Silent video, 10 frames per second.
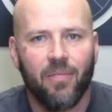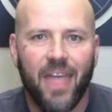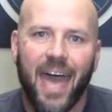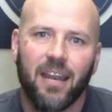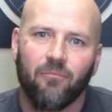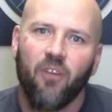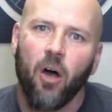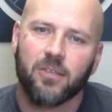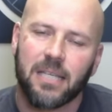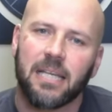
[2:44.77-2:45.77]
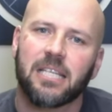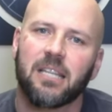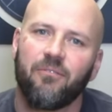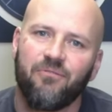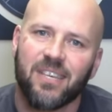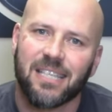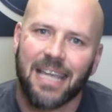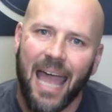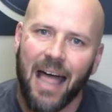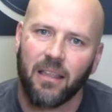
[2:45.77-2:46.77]
That falls into the
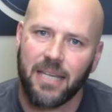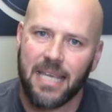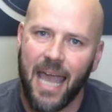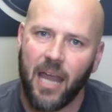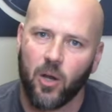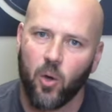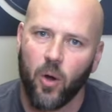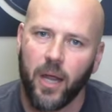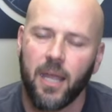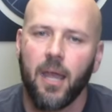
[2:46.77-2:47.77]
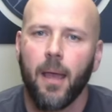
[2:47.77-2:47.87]
physicality category.